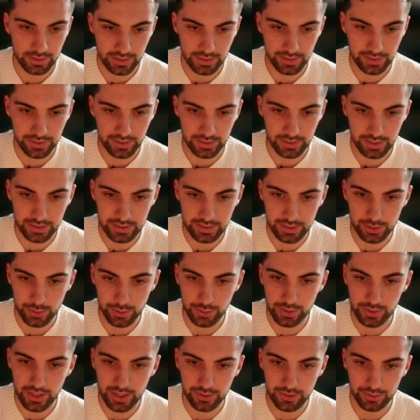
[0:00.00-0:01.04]
At least I think that's an
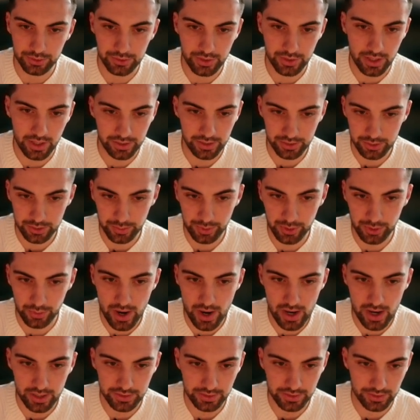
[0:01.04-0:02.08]
equilateral triangle. It's been a
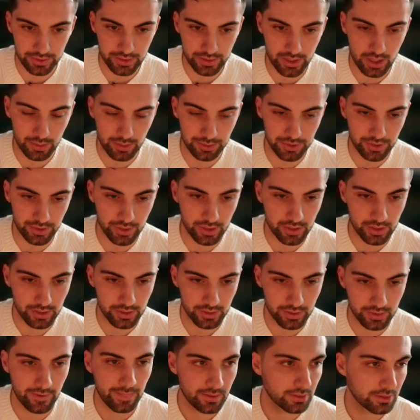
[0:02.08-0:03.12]
while since geometry.
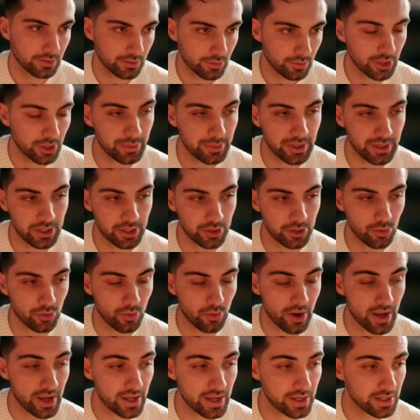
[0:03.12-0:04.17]
We're gonna make it
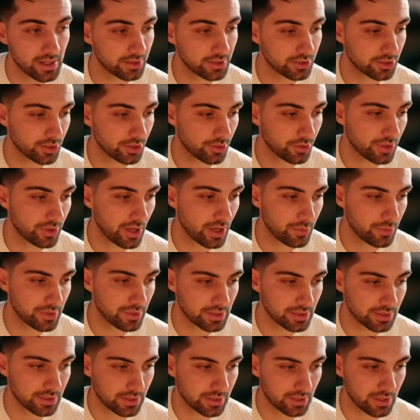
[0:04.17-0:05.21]
gray so that we
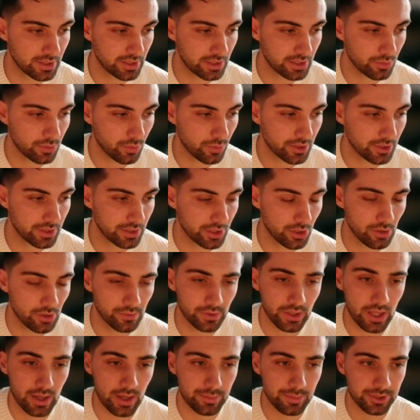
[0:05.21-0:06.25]
can see where the
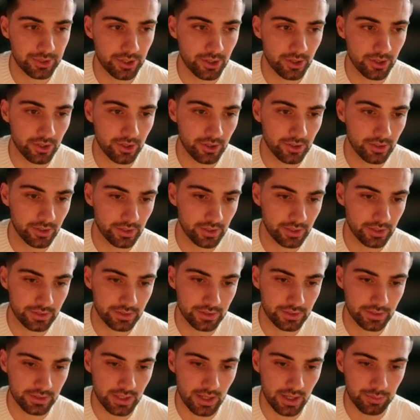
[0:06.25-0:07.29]
overlaps are and it
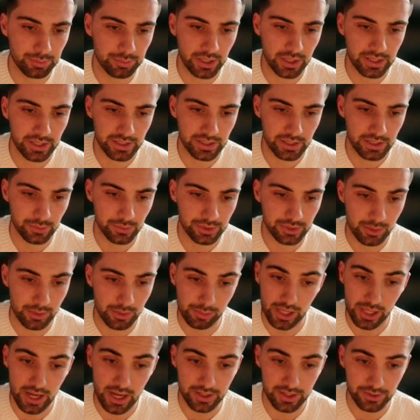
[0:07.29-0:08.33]
does not blend in with the
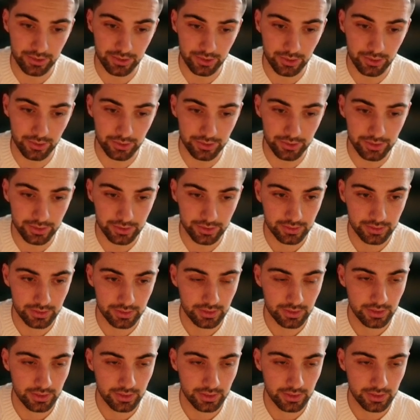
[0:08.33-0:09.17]
black of the gold.